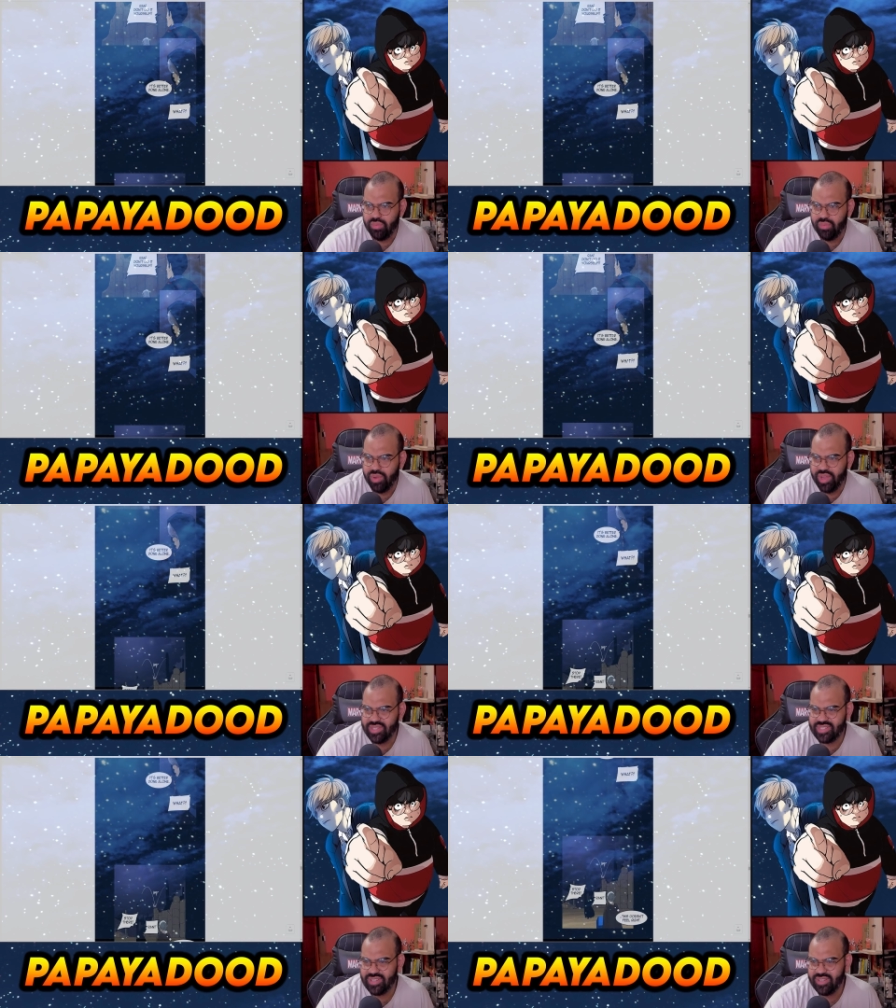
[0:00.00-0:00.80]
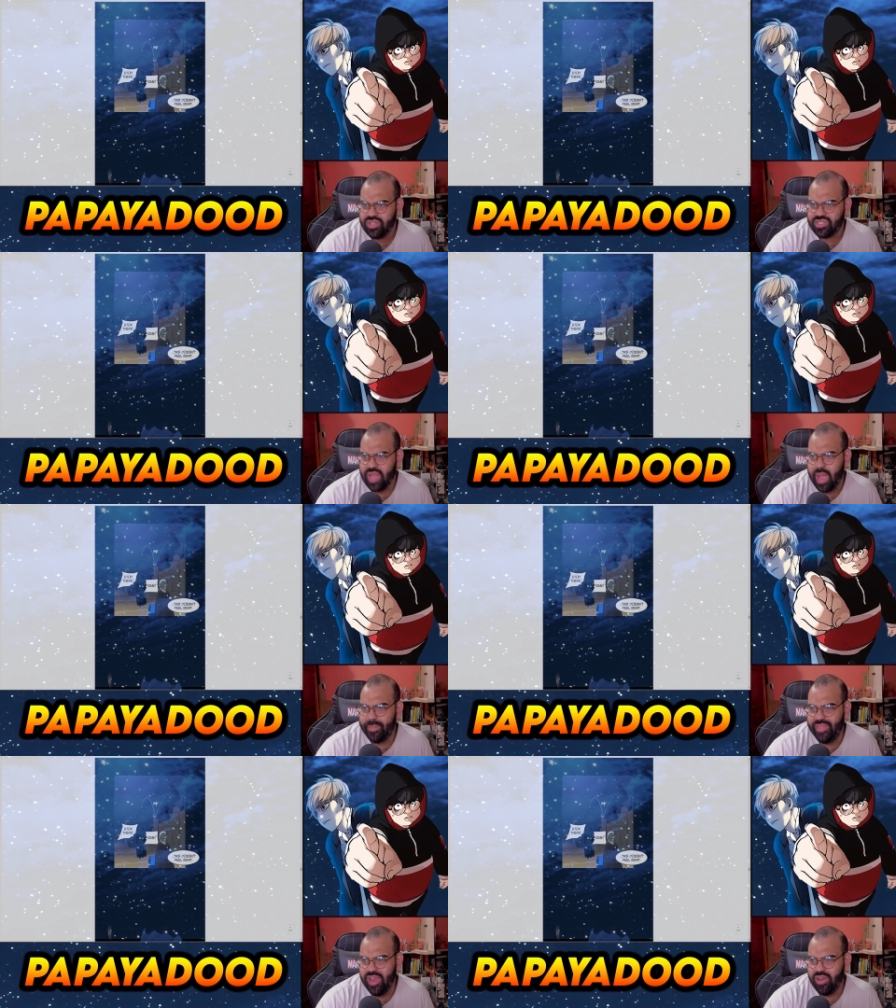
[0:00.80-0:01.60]
What?
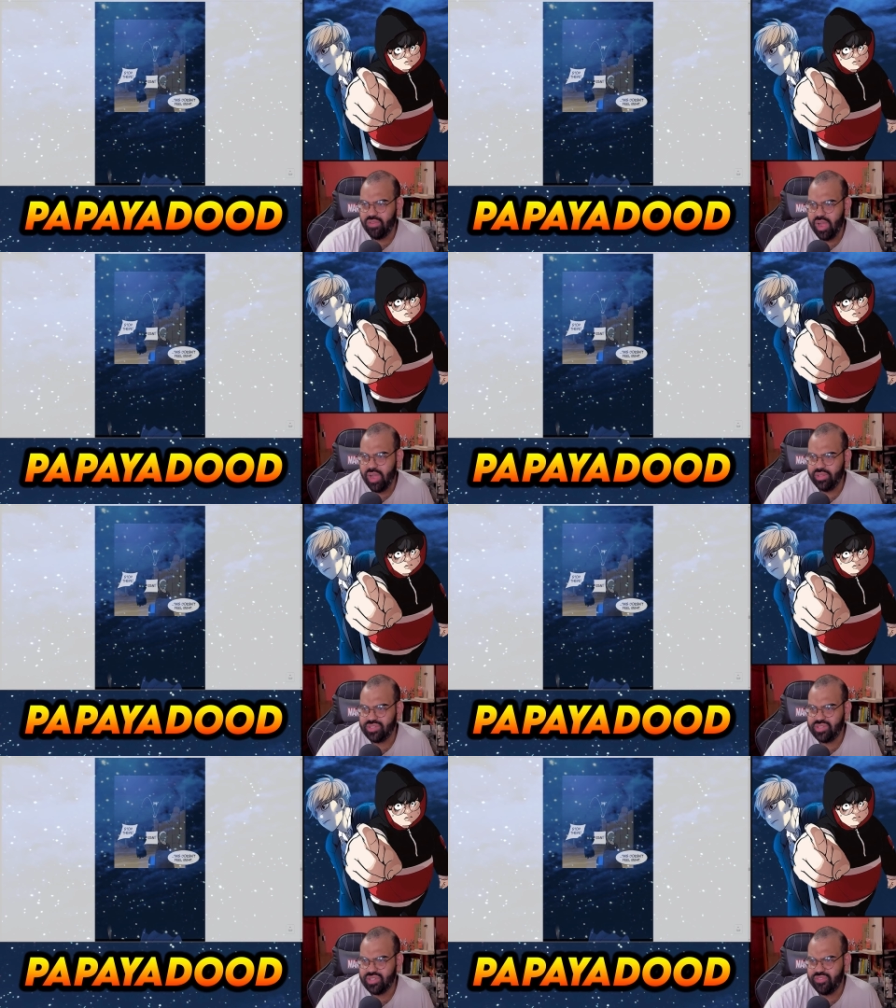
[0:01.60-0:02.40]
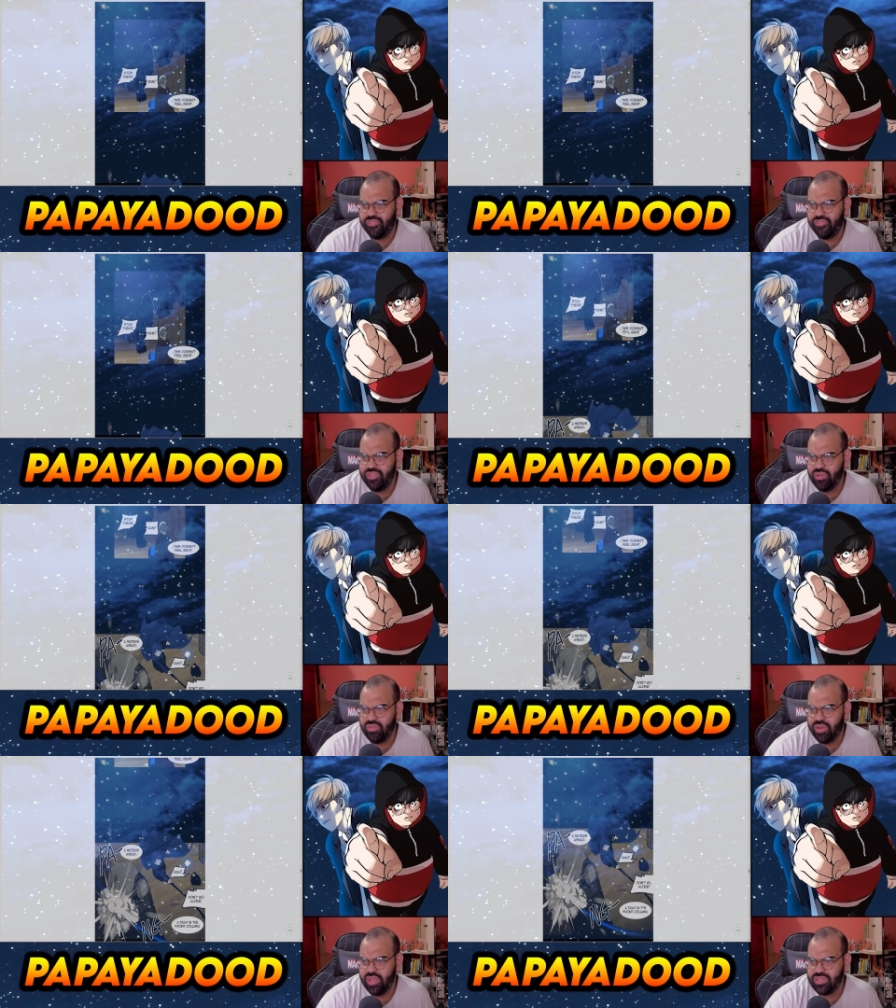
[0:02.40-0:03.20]
Stop there, Ran. This doesn't feel
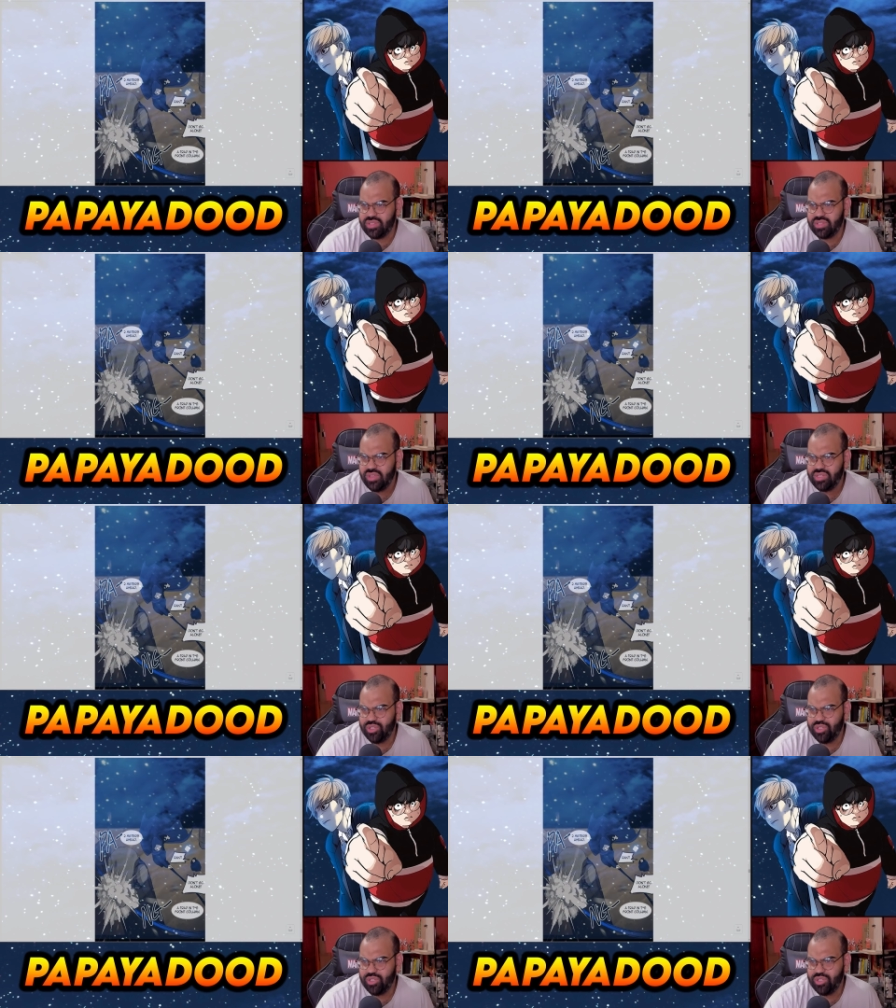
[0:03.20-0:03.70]
right.